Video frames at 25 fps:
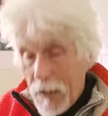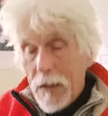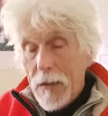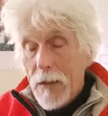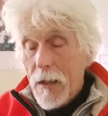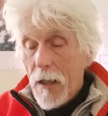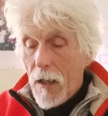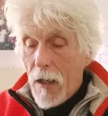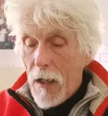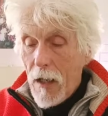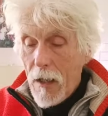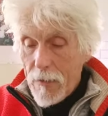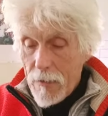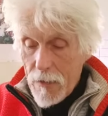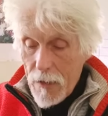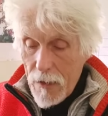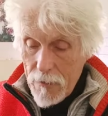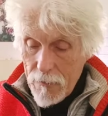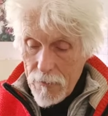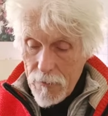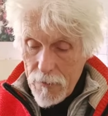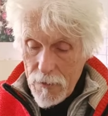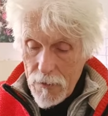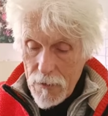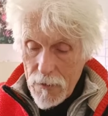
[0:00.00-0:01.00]
Yeah,
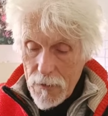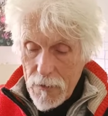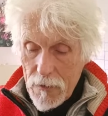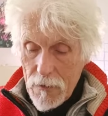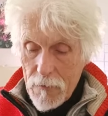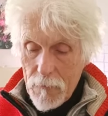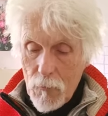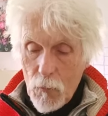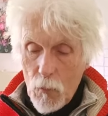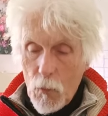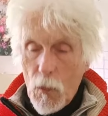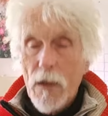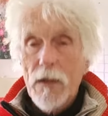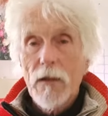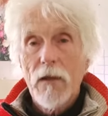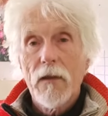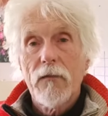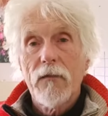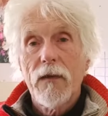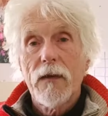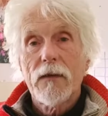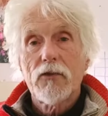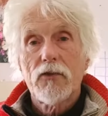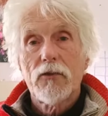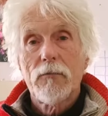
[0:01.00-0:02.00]
and the one of the
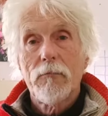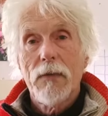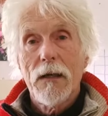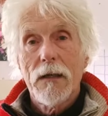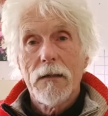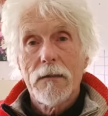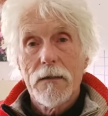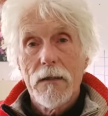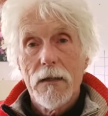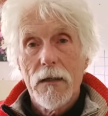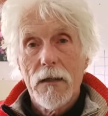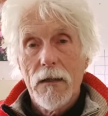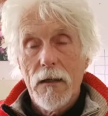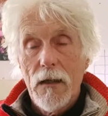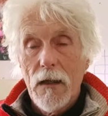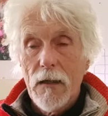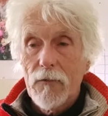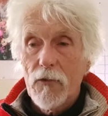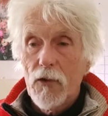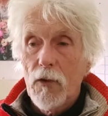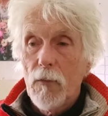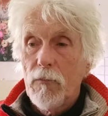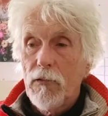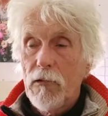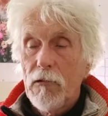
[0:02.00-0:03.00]
function buttons here
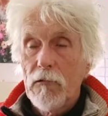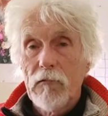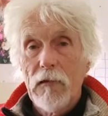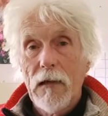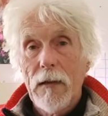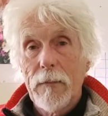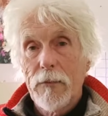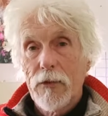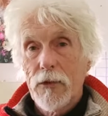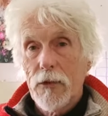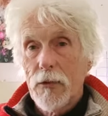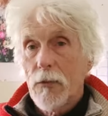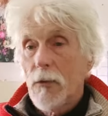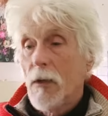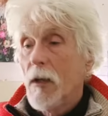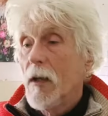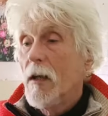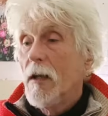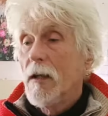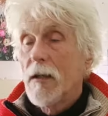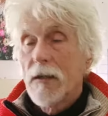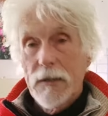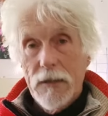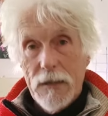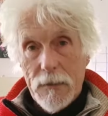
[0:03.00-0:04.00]
I've got programmed to
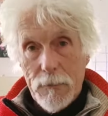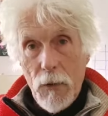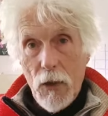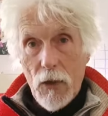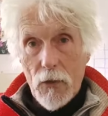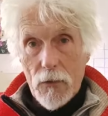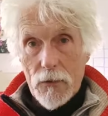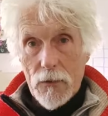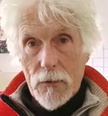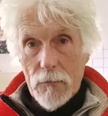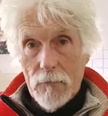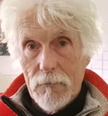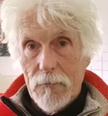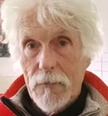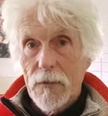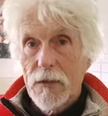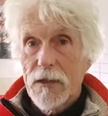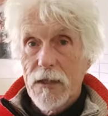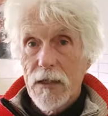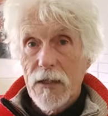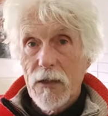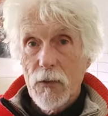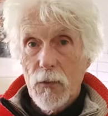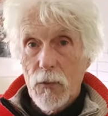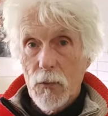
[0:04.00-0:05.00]
spot
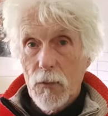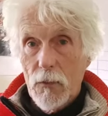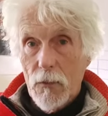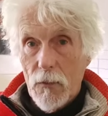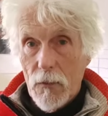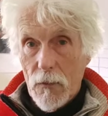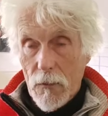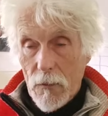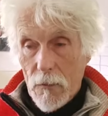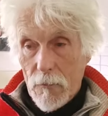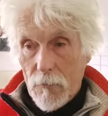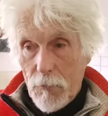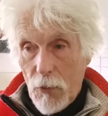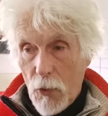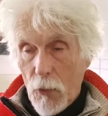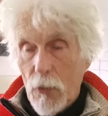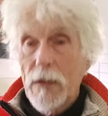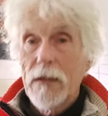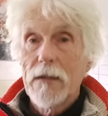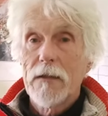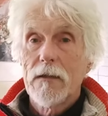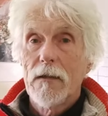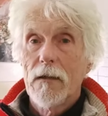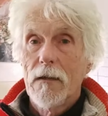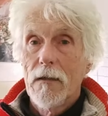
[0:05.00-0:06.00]
single
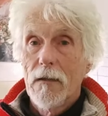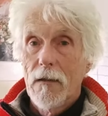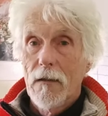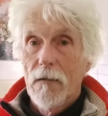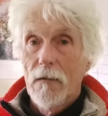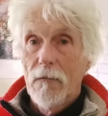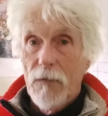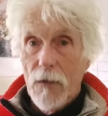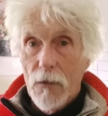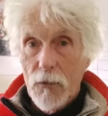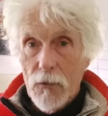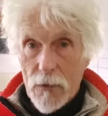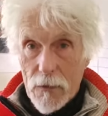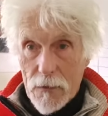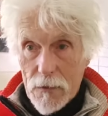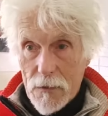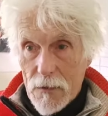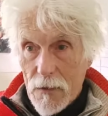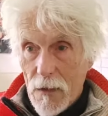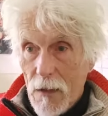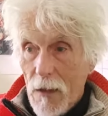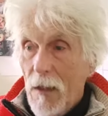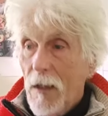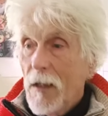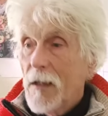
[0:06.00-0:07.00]
point
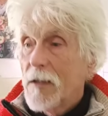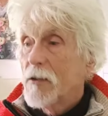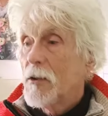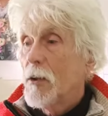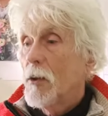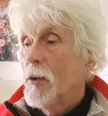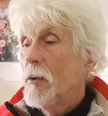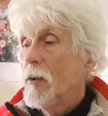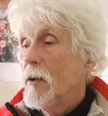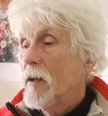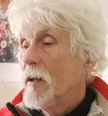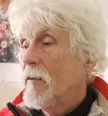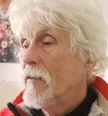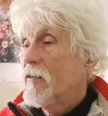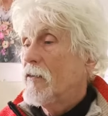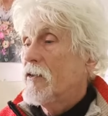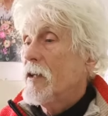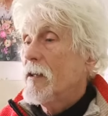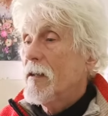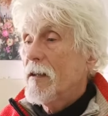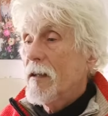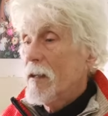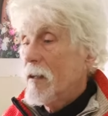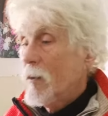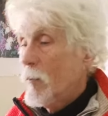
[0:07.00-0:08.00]
focus. So if
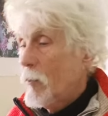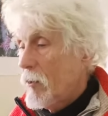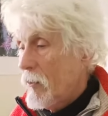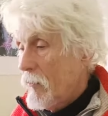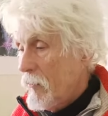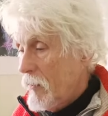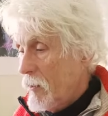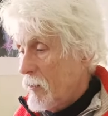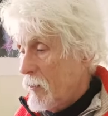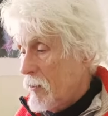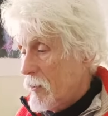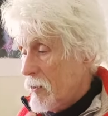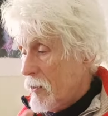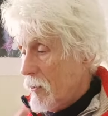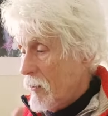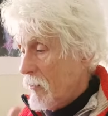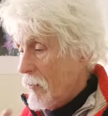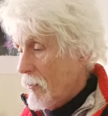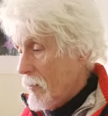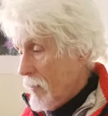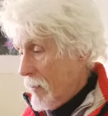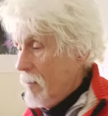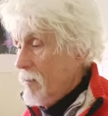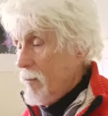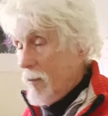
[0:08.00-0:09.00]
suddenly I want to focus
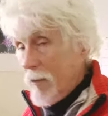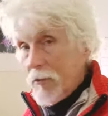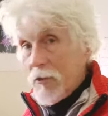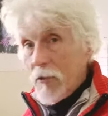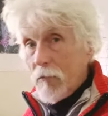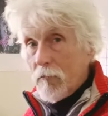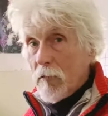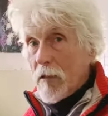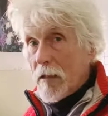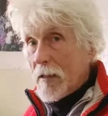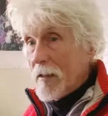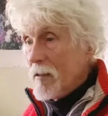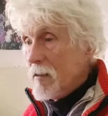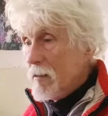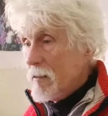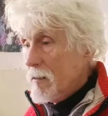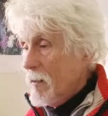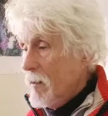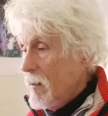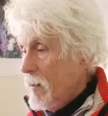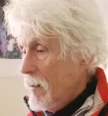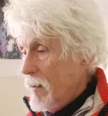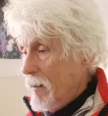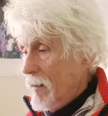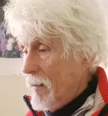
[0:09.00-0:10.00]
on the rings,
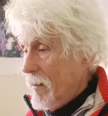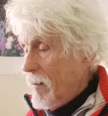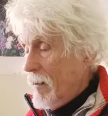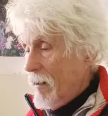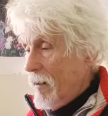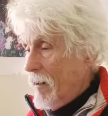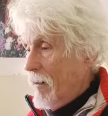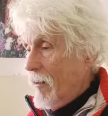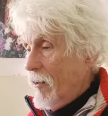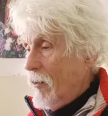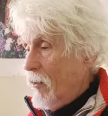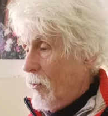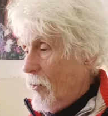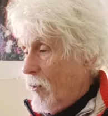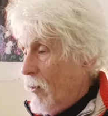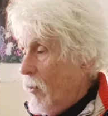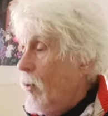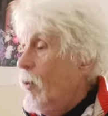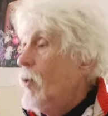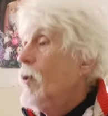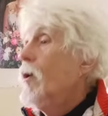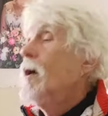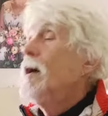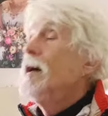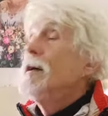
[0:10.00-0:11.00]

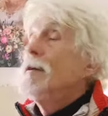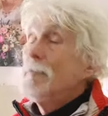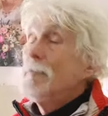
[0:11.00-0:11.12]
or